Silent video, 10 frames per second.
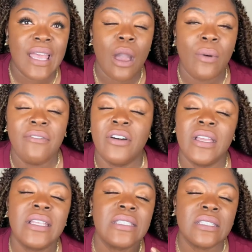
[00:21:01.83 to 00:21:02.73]
However,
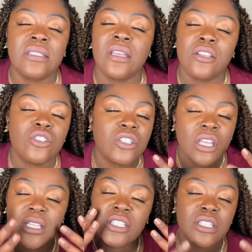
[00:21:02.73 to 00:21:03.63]
it's
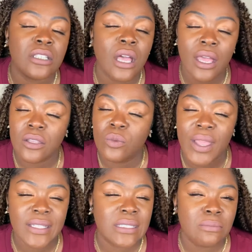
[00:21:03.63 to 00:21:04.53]
the
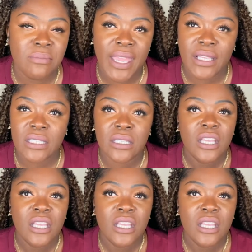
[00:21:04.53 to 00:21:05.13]
way it's mixed,